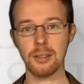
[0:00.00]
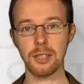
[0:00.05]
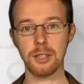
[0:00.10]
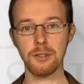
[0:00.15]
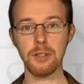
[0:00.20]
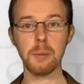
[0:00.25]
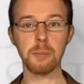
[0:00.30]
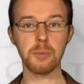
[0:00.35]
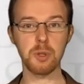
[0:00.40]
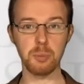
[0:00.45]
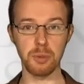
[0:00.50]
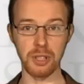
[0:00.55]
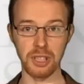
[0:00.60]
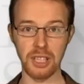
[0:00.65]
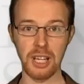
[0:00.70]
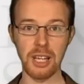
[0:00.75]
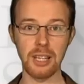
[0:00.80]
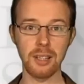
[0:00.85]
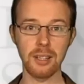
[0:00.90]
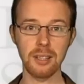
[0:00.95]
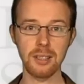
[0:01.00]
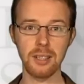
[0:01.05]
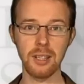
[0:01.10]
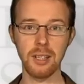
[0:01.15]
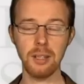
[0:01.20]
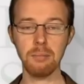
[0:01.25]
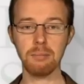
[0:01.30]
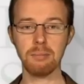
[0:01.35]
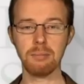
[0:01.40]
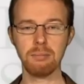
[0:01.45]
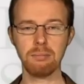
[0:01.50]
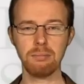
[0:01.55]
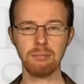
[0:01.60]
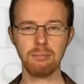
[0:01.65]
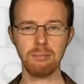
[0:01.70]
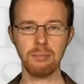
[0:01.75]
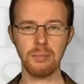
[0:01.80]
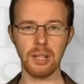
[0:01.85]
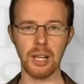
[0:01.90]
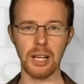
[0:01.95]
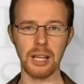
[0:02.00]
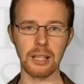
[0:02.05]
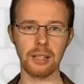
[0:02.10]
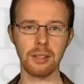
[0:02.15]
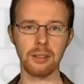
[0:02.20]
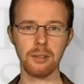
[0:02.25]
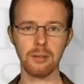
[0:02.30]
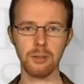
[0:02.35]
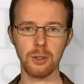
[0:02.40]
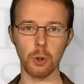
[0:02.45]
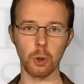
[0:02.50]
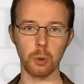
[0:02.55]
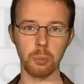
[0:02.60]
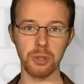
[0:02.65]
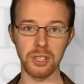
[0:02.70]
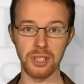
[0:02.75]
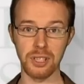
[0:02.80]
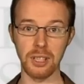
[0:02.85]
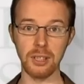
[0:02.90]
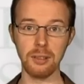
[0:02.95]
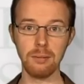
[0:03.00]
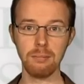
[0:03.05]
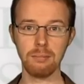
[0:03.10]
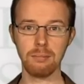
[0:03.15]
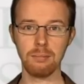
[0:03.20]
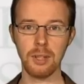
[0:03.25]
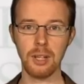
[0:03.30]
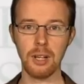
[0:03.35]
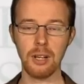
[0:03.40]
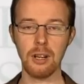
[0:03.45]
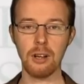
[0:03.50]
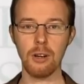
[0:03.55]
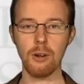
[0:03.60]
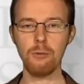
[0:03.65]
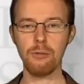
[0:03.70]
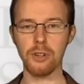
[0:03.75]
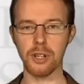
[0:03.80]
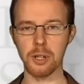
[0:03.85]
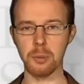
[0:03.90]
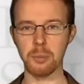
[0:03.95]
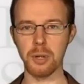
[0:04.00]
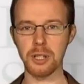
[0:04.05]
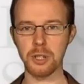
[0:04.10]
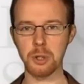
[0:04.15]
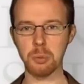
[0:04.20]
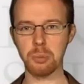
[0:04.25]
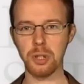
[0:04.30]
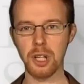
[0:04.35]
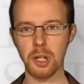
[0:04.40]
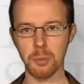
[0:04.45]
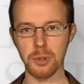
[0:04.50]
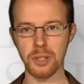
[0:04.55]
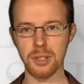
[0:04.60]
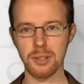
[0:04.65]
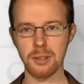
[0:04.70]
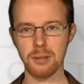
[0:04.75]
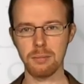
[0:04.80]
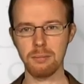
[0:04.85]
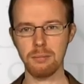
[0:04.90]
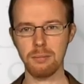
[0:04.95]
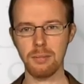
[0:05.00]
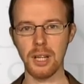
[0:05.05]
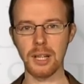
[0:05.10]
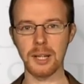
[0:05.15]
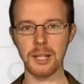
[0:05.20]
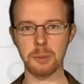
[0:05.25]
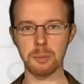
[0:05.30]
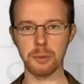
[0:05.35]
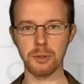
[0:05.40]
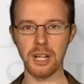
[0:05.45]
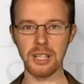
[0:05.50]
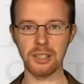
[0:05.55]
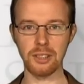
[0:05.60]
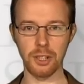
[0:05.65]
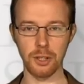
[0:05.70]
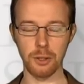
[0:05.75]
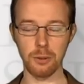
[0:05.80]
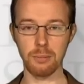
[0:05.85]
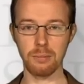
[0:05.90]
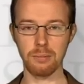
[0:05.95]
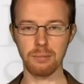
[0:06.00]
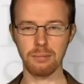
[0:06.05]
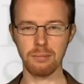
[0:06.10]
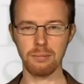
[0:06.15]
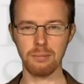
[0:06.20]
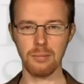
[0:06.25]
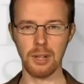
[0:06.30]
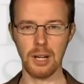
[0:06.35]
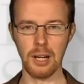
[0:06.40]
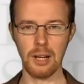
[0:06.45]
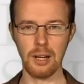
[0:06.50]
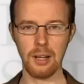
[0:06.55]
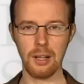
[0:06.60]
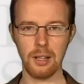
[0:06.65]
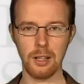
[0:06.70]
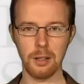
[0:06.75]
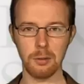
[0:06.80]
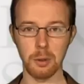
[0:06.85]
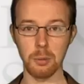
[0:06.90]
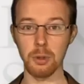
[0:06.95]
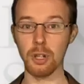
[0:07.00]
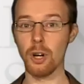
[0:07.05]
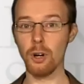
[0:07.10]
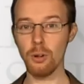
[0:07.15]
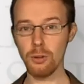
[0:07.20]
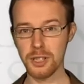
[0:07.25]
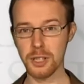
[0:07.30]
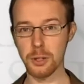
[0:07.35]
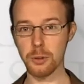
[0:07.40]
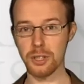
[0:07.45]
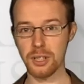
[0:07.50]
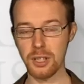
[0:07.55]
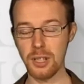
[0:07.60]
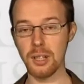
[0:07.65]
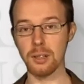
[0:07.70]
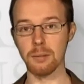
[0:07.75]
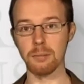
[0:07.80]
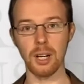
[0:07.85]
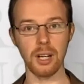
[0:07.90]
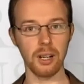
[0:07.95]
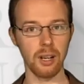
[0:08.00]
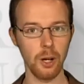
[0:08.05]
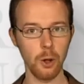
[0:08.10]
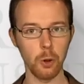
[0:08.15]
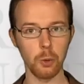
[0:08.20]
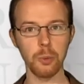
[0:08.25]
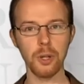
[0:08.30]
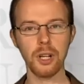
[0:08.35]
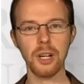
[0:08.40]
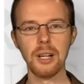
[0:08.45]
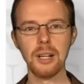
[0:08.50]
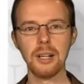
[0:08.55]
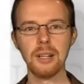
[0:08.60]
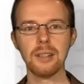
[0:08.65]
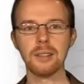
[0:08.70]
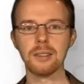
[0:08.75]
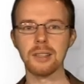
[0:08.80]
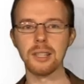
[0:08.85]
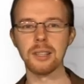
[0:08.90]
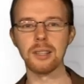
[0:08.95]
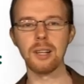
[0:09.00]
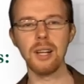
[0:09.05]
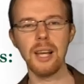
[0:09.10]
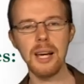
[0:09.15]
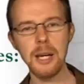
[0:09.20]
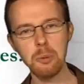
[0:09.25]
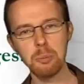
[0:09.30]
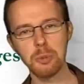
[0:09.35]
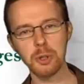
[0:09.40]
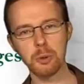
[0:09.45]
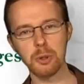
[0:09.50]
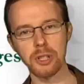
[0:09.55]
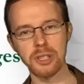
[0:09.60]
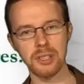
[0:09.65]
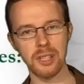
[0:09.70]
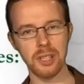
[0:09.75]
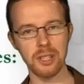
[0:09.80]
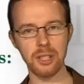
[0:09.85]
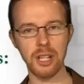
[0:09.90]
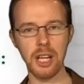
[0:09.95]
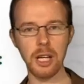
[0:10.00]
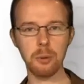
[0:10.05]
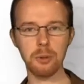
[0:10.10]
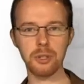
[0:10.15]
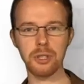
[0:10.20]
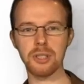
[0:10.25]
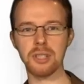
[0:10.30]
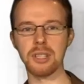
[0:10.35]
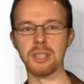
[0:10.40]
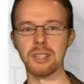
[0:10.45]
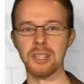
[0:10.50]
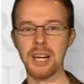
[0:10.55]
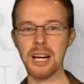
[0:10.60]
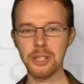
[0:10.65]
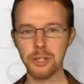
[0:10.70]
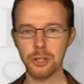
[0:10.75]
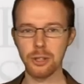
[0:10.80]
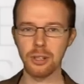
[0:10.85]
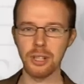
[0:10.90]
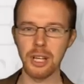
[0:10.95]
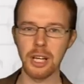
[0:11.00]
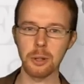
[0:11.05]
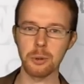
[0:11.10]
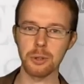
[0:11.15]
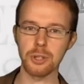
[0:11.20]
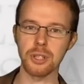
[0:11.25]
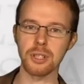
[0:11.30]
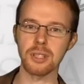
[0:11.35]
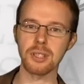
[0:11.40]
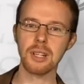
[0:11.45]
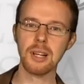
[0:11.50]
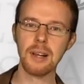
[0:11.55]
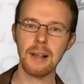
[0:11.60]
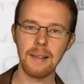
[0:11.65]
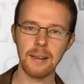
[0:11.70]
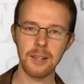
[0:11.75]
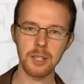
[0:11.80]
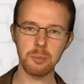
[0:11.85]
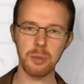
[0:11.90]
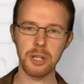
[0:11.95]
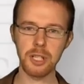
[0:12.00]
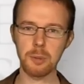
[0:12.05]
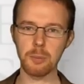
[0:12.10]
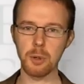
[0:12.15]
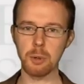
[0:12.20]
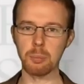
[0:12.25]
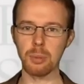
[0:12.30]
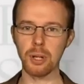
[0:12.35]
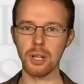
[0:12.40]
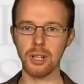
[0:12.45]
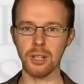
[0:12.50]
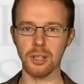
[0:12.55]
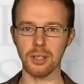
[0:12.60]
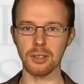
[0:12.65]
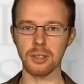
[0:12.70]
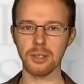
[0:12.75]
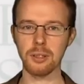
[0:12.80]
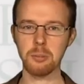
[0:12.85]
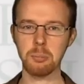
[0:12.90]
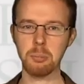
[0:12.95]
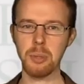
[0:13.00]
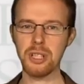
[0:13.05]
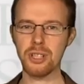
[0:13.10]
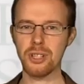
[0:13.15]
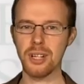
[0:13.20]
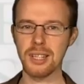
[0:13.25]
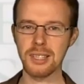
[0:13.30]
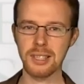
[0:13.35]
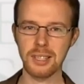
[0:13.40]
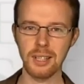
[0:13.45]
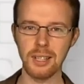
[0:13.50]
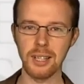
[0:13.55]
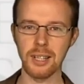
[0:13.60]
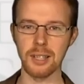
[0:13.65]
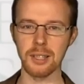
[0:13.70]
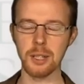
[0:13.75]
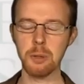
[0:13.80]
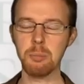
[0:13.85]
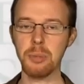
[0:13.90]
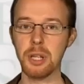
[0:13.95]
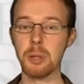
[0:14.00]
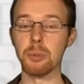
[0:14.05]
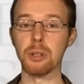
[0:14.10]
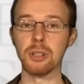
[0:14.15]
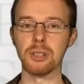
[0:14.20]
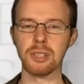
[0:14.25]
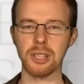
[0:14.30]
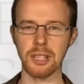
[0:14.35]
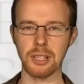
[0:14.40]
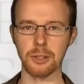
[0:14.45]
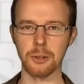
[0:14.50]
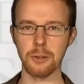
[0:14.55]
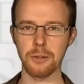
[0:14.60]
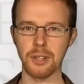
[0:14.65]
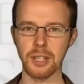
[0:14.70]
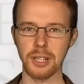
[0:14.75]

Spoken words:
Developed spontaneously, like tok pisin, or very much on purpose, like Esperanto. We will also see, I hope, that the line between such languages and natural languages is much more blurred, much less clear than people tend to